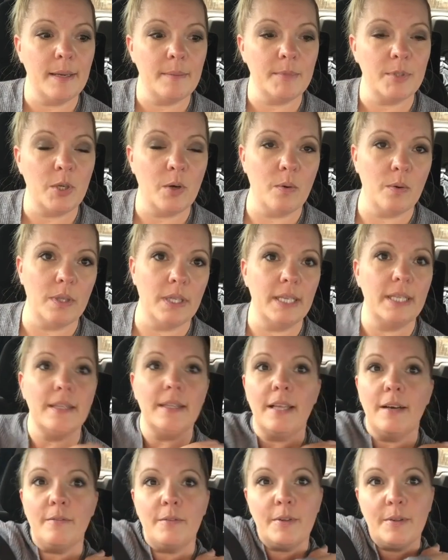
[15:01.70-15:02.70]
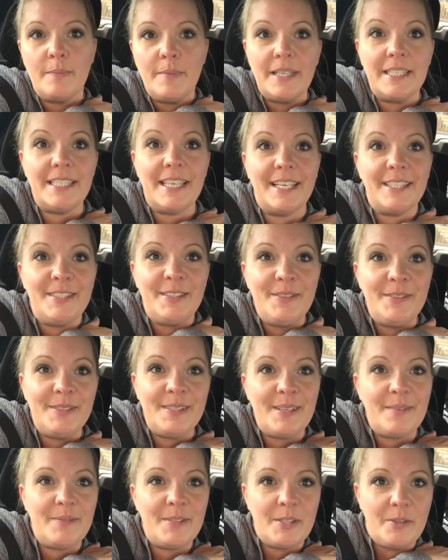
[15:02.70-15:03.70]
I'm totally in love with my
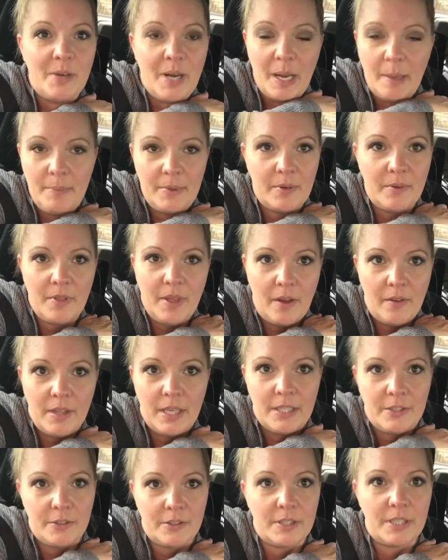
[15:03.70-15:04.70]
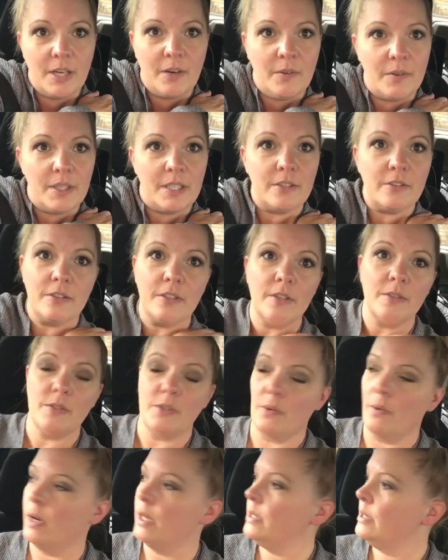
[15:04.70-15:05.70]
tattoos. I'm so happy with how they turned out. They turned out
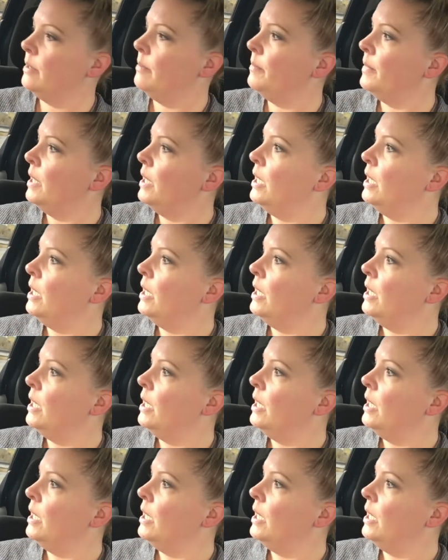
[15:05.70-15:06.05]
so awesome.